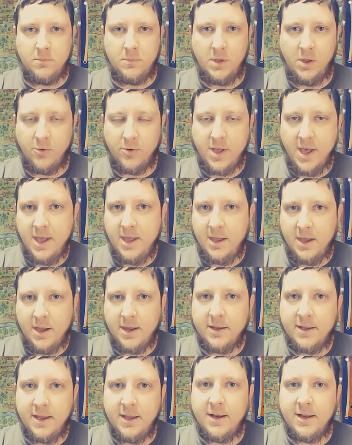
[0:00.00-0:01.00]
Okay,
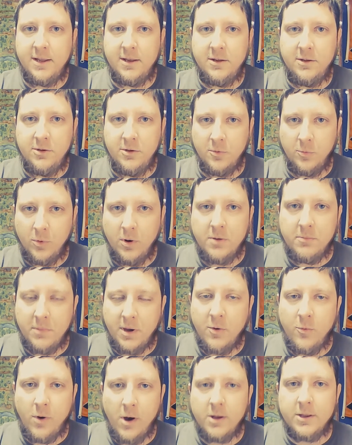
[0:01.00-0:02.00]
I get it, you want
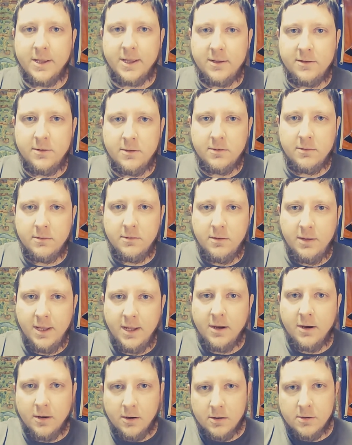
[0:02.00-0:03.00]
my wallet.
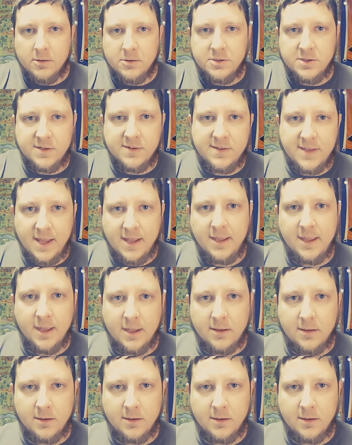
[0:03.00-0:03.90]
Here, just take it.